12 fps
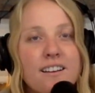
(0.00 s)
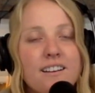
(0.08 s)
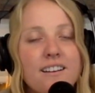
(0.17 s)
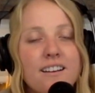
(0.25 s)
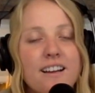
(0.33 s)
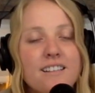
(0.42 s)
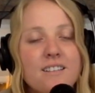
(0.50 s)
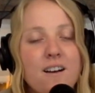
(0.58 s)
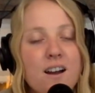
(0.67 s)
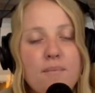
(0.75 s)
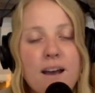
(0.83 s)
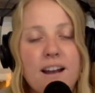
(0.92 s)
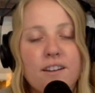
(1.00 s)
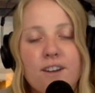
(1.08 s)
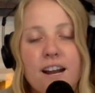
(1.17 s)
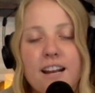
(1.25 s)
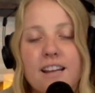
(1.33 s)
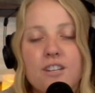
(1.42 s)
As automatic
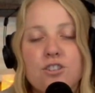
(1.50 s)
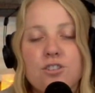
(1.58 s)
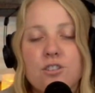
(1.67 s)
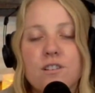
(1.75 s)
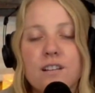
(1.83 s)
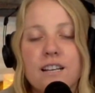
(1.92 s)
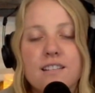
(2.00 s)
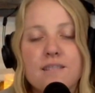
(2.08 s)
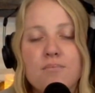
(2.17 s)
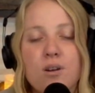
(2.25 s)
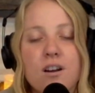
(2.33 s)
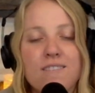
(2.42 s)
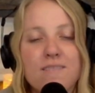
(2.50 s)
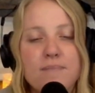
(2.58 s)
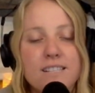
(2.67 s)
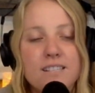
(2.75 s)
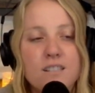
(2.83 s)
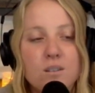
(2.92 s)
writing and journaling is a part of my
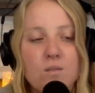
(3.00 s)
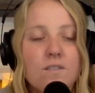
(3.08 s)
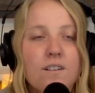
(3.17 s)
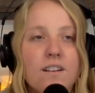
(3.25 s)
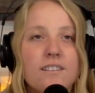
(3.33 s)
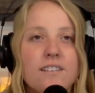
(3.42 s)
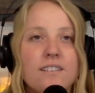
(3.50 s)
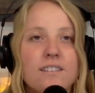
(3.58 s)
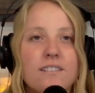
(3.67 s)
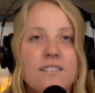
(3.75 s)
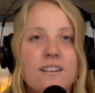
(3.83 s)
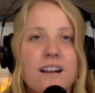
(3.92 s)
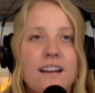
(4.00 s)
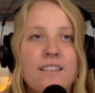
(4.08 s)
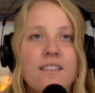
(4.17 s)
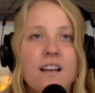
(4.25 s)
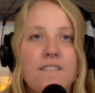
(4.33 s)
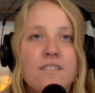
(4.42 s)
soul, I
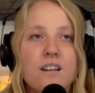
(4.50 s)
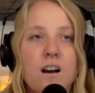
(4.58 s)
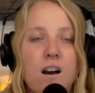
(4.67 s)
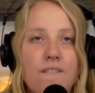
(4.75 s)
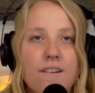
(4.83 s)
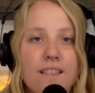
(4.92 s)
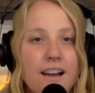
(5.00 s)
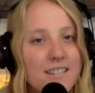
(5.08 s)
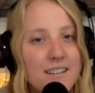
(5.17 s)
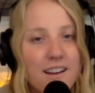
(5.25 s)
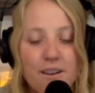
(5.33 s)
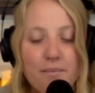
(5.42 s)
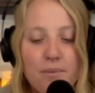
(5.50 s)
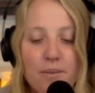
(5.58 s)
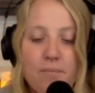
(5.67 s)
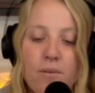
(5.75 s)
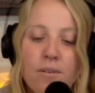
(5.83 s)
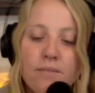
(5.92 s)
love to offer that to other people.